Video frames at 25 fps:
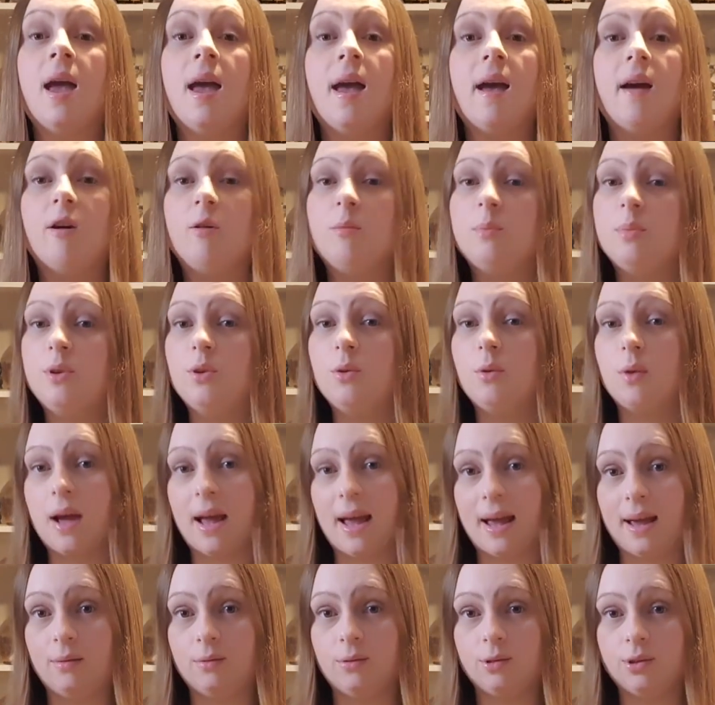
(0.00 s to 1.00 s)
help your
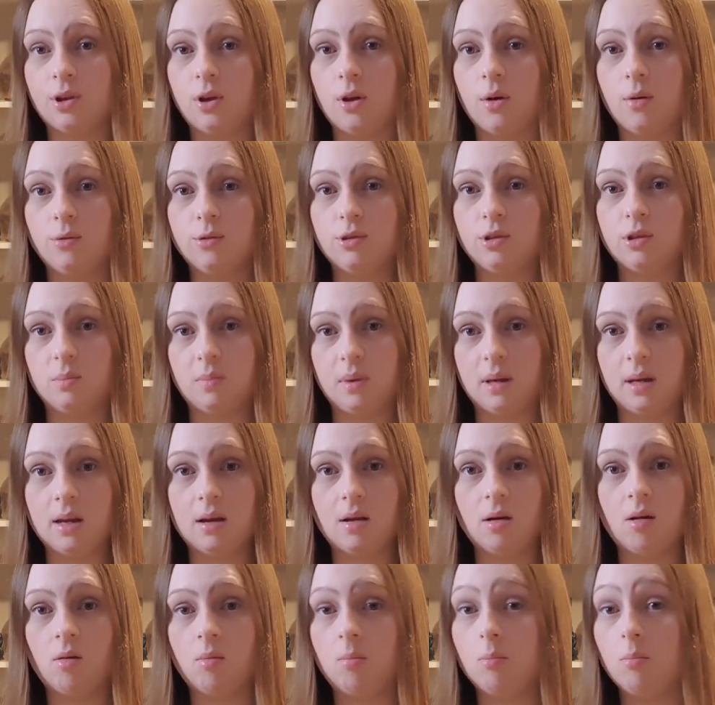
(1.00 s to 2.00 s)
household to be
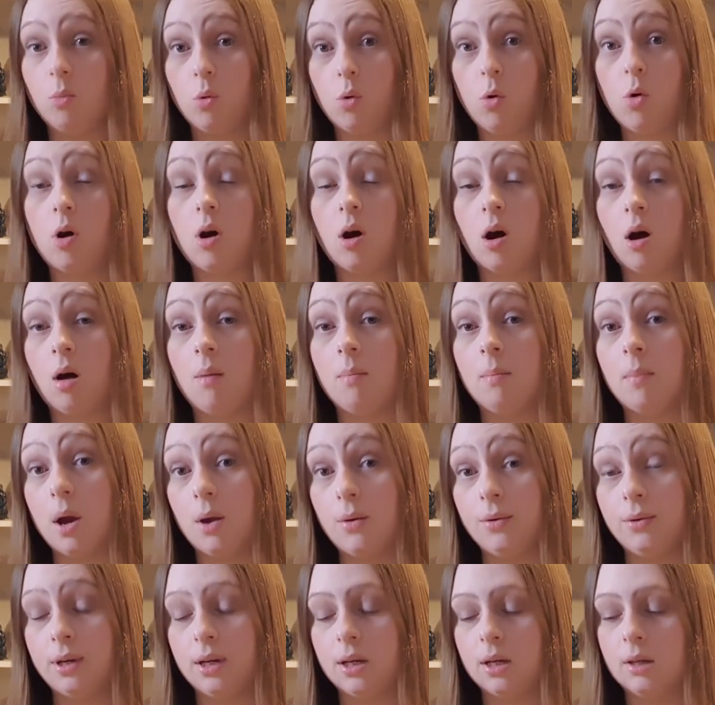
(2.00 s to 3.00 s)
more
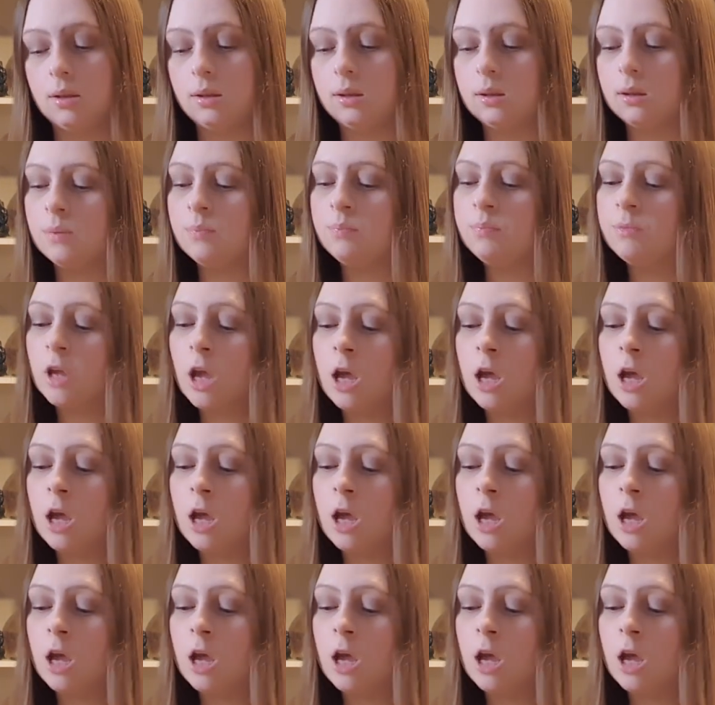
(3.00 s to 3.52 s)
harmonious.